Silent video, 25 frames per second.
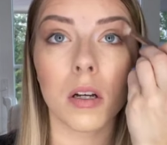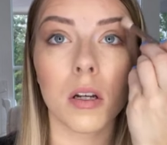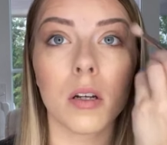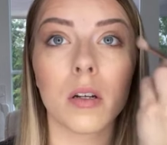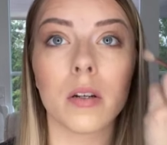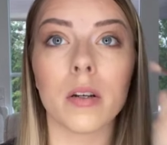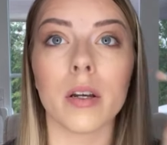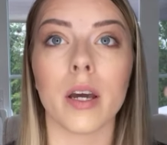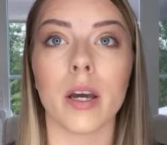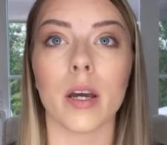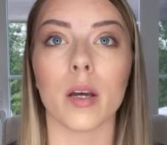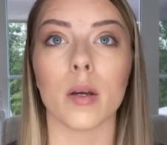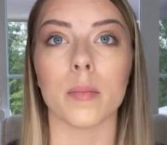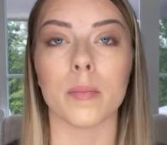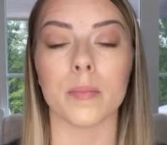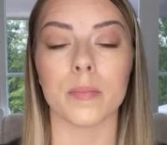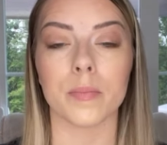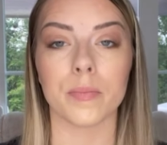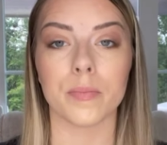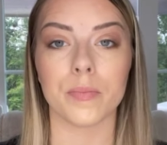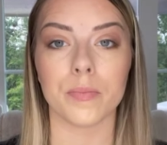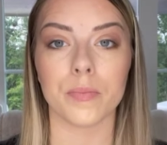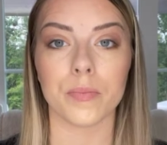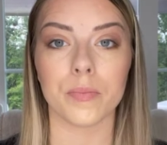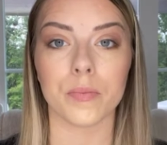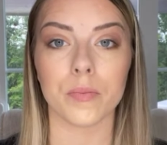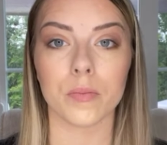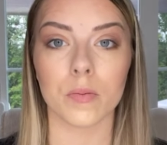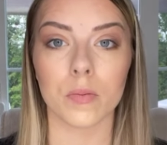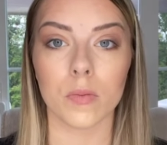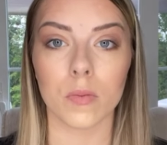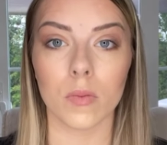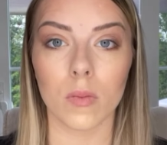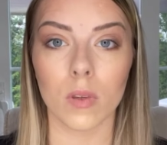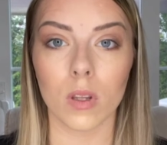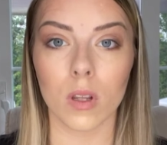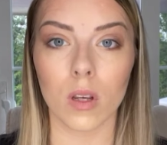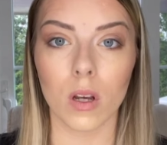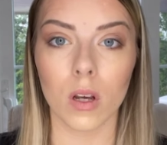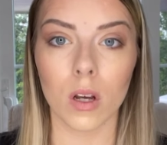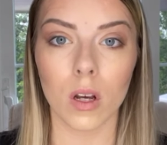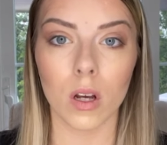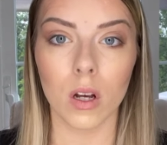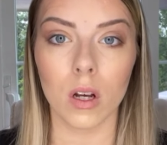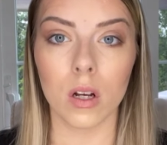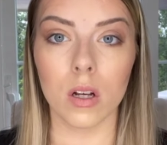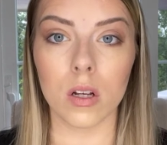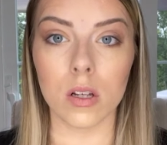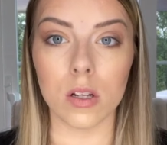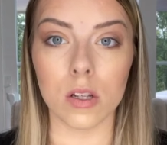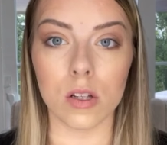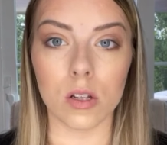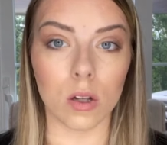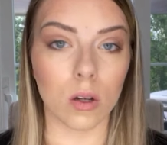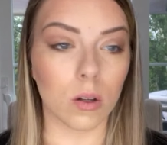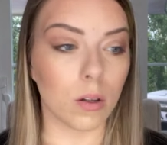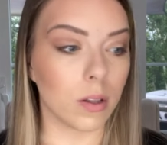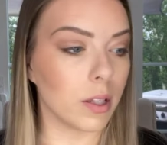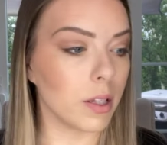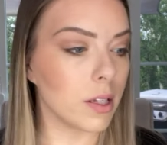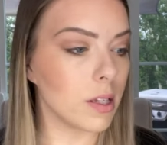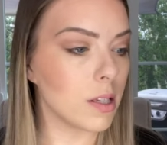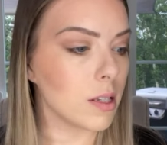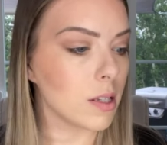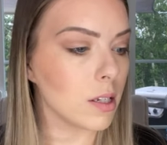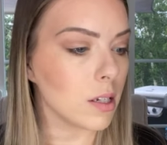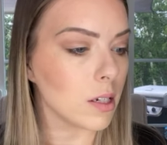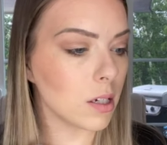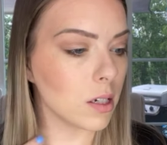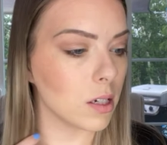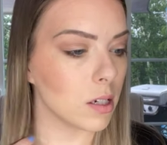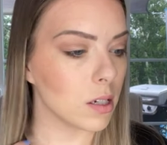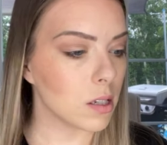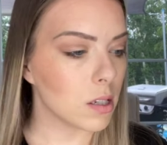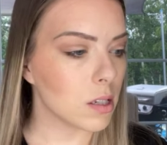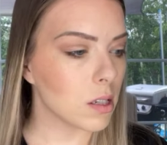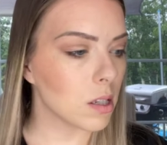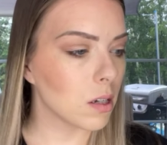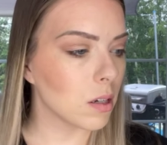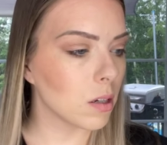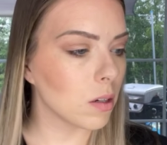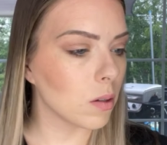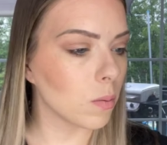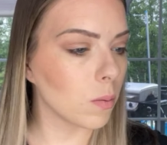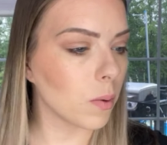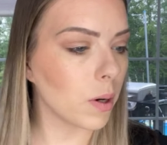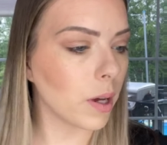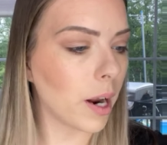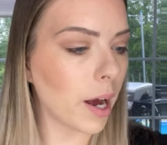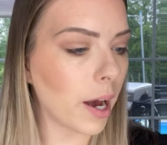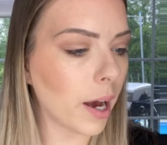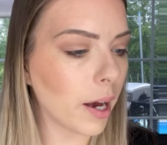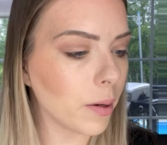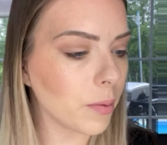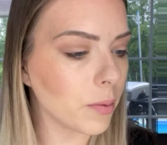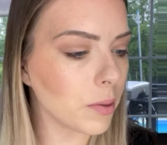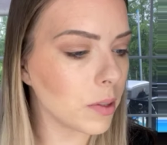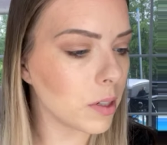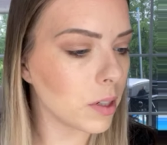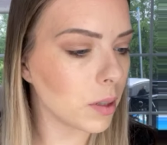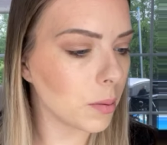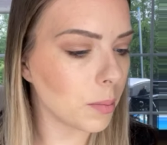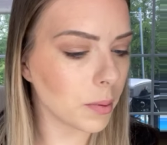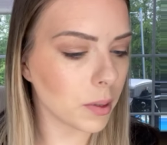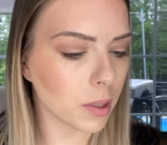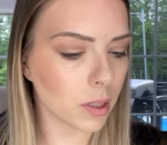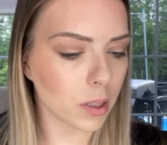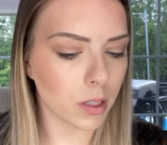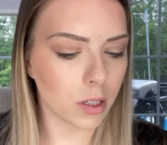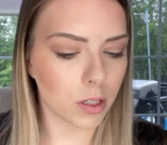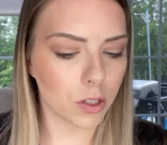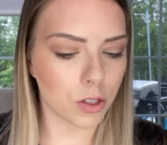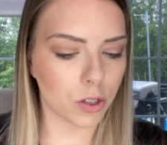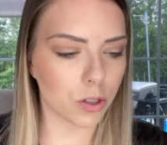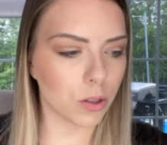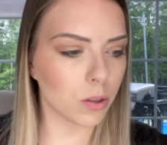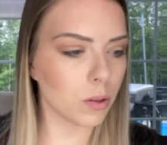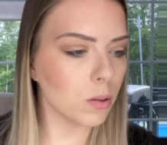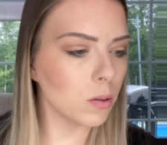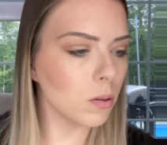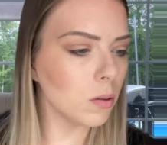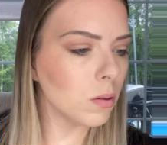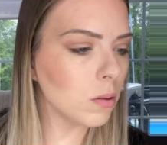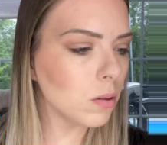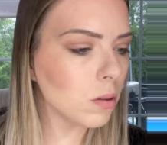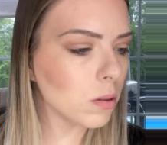Okay, so this is what I would typically do.